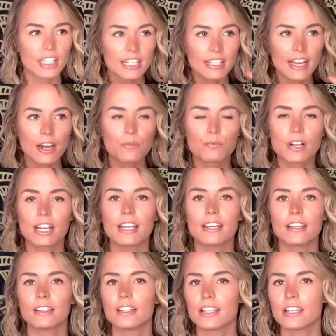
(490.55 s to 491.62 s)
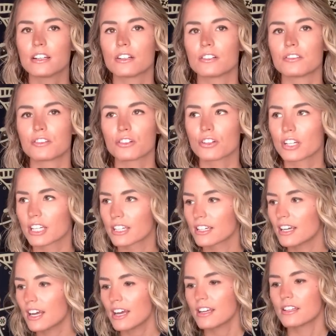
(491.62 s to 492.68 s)
You're going to get ringing in the ears. You're
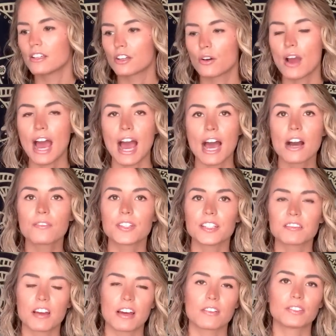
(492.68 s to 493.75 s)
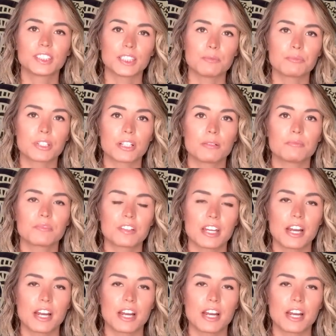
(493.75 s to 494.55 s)
going to, have these kind of symptoms.